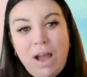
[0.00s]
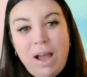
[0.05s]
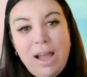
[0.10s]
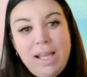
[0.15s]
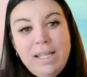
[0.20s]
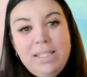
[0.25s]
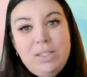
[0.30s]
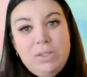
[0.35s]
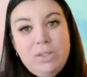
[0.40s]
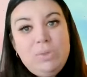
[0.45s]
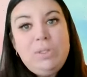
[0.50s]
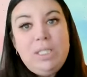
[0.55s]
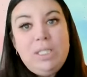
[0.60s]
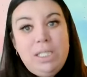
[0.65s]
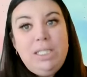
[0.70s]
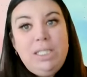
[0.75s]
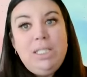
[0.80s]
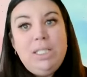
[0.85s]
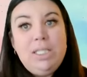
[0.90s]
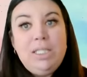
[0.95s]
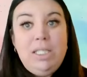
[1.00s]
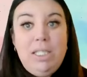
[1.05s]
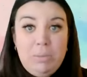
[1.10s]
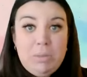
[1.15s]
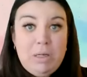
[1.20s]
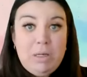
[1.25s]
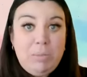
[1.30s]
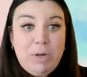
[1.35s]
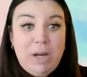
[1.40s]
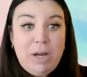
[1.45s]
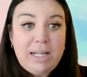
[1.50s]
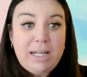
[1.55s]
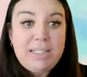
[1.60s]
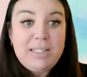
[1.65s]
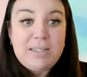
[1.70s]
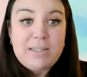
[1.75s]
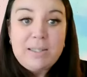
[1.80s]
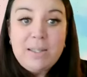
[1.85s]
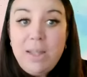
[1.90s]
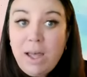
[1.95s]
I do teach an email
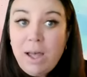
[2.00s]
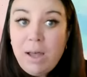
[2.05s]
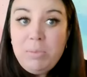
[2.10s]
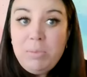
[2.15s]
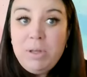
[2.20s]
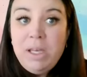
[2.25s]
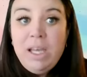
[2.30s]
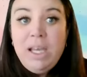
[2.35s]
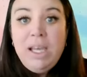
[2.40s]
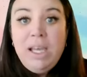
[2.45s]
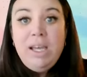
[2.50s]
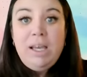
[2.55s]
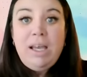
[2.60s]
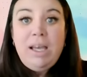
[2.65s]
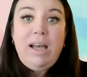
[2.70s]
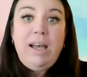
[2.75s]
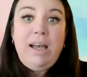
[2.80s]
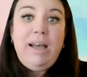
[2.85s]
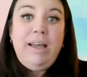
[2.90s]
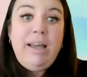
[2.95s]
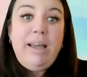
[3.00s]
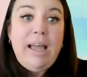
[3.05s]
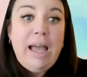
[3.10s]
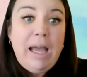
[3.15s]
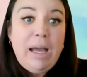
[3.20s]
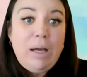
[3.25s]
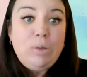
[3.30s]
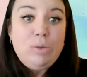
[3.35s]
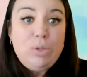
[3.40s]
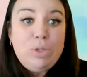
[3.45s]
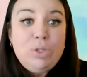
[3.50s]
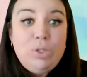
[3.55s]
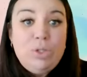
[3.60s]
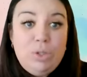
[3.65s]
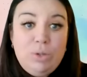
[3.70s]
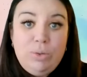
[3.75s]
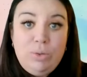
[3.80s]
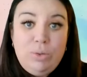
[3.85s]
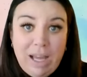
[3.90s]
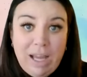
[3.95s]
practice club, how to
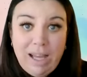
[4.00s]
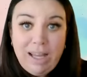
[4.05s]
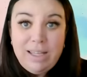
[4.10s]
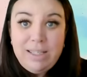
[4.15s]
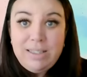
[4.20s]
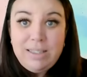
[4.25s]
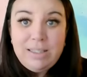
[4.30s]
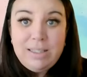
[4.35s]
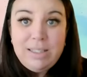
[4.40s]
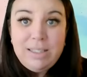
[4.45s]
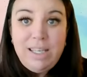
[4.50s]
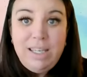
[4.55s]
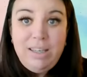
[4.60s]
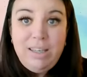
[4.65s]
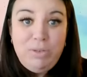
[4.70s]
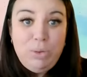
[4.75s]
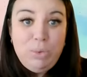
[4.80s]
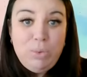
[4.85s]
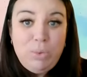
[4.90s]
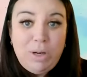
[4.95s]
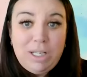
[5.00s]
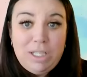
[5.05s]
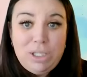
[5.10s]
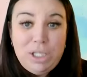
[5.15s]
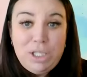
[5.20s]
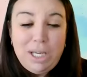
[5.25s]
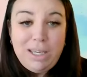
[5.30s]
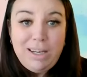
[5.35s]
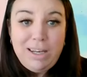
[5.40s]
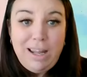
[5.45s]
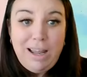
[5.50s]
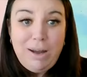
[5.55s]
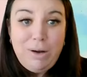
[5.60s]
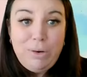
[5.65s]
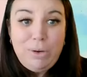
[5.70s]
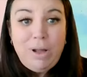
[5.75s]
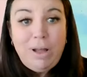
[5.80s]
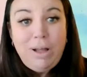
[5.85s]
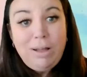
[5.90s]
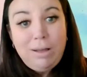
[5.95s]
do that. If you want to check it
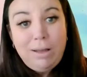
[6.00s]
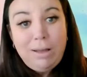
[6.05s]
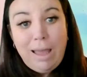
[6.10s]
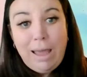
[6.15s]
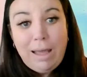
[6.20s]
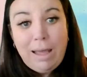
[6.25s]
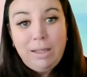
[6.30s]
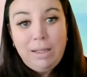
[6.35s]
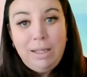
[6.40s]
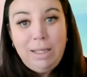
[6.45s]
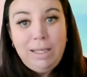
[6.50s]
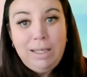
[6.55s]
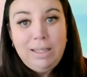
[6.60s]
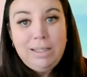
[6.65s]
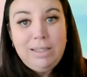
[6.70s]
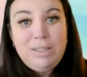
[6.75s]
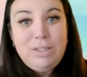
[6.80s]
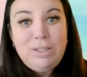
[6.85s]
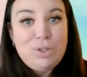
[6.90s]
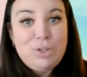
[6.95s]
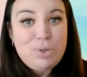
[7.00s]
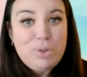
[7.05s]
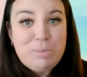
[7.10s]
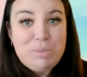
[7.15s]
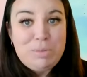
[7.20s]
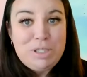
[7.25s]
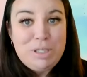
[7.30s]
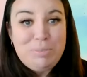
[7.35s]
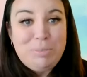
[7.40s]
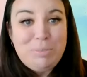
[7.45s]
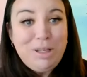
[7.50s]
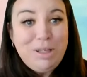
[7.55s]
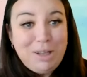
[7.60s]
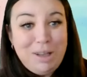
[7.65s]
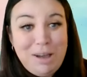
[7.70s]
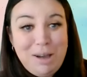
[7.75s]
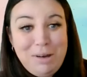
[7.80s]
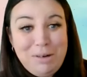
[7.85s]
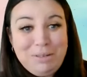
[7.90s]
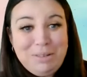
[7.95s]
out, I'll add a link in the description
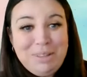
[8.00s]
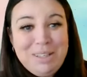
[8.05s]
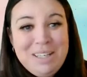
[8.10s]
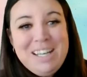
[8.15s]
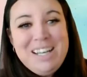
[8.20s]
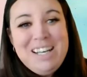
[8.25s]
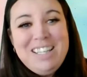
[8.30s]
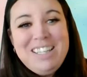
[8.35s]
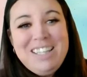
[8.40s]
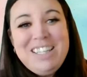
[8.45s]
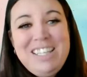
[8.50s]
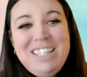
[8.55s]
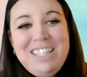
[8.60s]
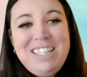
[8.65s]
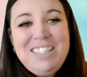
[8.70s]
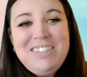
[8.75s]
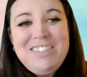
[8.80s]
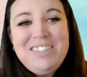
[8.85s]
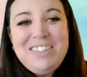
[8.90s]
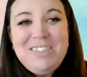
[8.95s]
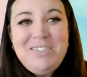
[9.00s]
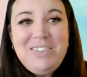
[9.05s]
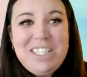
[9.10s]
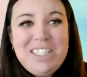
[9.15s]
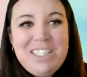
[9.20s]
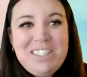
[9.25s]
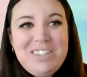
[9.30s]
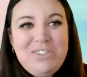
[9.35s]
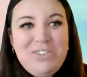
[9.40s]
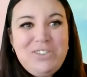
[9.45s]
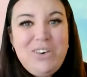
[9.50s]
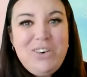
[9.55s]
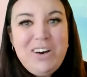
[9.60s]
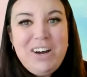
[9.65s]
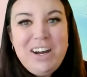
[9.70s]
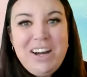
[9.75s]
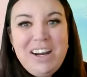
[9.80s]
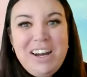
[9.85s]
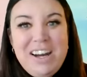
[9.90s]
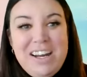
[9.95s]
below. Thank you so much
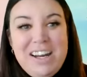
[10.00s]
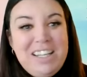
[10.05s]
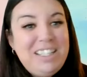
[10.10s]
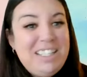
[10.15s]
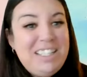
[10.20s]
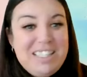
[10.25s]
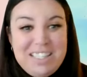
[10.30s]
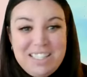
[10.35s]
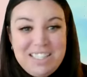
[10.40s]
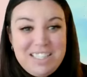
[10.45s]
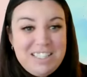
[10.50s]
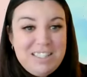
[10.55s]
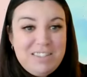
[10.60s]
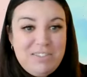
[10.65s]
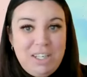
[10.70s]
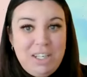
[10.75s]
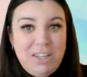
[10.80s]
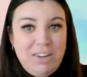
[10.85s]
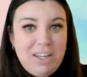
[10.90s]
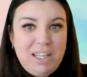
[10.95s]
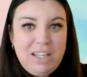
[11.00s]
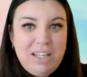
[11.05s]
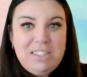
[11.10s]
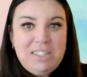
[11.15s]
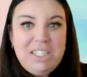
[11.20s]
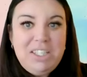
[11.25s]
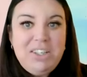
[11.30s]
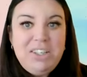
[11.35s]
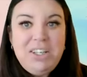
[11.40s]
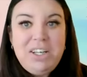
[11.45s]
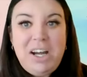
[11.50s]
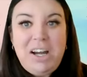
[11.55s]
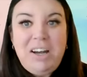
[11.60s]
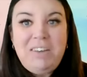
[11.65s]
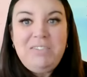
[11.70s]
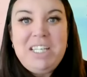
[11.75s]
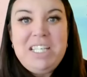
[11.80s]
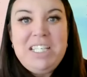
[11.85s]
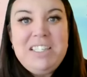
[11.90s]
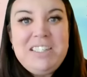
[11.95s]
for listening to this video. I'd love to hear your
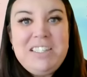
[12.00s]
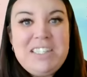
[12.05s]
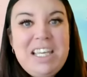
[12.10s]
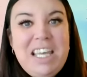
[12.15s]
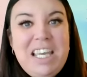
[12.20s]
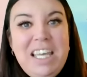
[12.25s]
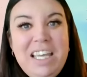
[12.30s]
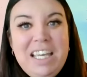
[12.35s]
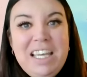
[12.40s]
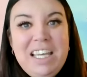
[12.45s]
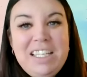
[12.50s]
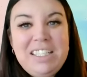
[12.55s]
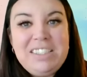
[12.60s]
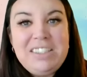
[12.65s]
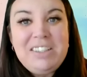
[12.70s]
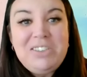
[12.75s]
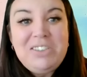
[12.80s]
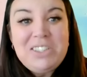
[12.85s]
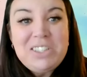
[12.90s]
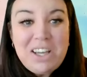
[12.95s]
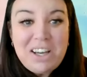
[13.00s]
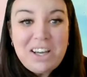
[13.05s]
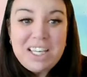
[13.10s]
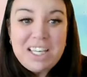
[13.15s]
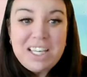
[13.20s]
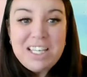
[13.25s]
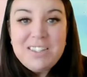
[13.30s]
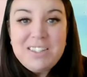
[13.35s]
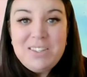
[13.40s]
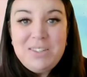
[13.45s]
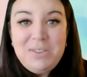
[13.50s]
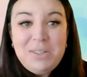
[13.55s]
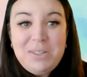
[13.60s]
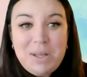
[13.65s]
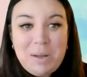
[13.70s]
comments, and we'll talk again soon.